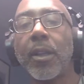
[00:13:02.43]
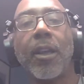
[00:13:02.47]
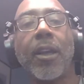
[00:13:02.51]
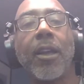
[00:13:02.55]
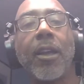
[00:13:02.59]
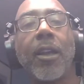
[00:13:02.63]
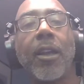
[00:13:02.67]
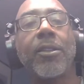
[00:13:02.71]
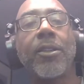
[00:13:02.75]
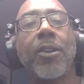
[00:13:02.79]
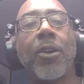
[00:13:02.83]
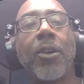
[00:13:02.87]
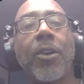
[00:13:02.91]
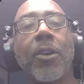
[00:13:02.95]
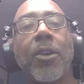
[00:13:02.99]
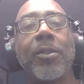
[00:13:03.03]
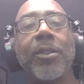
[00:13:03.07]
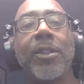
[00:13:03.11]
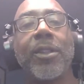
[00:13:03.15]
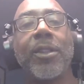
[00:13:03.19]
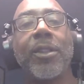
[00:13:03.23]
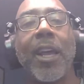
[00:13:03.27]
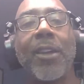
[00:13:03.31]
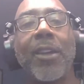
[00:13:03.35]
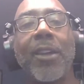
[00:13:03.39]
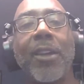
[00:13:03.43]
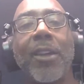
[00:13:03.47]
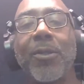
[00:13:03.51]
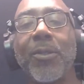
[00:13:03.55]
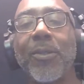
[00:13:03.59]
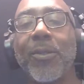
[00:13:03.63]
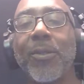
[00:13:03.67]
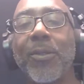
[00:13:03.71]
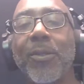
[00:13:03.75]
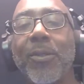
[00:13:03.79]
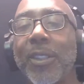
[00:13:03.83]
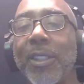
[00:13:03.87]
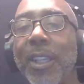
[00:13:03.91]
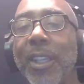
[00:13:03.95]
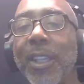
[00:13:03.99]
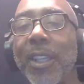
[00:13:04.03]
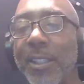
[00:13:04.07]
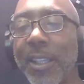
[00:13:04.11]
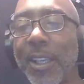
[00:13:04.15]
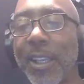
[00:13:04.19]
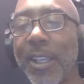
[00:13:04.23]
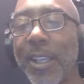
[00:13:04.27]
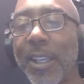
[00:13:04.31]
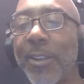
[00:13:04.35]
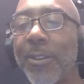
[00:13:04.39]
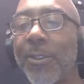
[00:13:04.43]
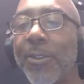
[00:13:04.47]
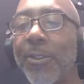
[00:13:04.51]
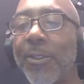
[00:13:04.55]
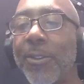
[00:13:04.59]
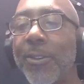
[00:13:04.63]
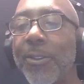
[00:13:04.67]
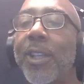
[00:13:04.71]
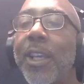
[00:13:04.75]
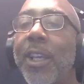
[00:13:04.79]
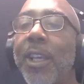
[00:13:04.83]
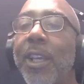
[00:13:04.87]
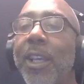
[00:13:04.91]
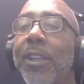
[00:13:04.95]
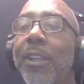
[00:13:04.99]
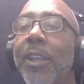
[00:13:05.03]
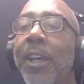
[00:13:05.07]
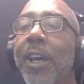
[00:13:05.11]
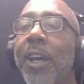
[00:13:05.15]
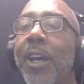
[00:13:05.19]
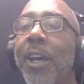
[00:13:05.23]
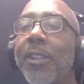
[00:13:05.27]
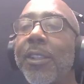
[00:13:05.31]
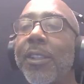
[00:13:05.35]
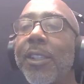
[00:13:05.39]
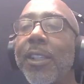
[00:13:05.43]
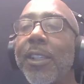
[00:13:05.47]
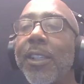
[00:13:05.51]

It's always a hassle testing out new technology